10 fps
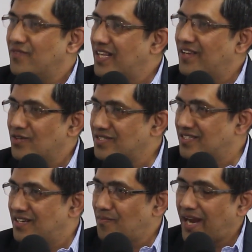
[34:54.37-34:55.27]
when he
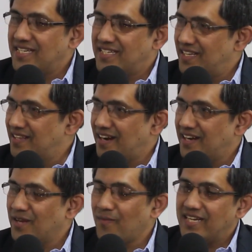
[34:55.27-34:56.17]
was in Mindtree,
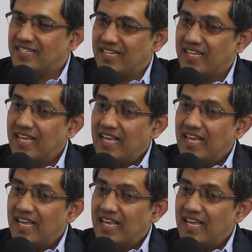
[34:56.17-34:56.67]
running Mindtree,